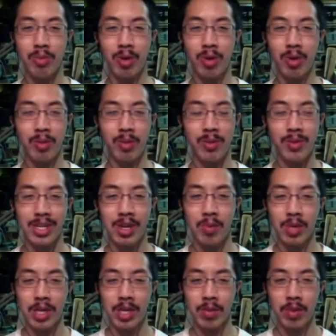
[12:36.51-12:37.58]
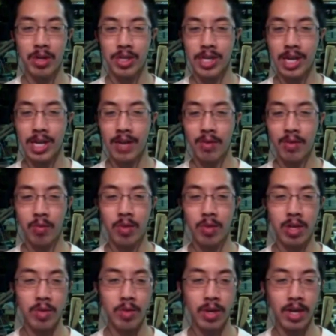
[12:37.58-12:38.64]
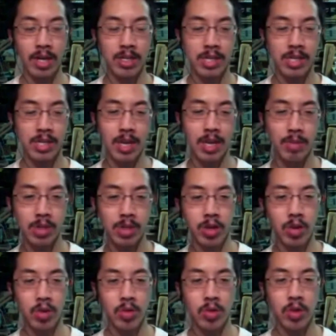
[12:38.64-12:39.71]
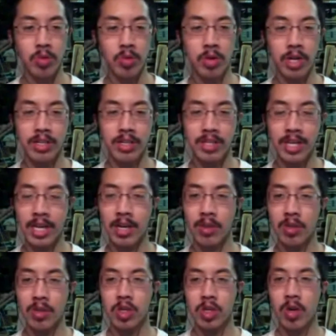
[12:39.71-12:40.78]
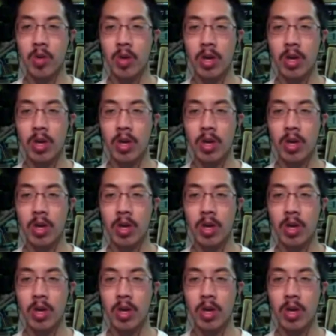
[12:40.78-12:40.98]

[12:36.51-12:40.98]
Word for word: We want to know what you want to cover, what you want us to demonstrate, who you want us to get on the show.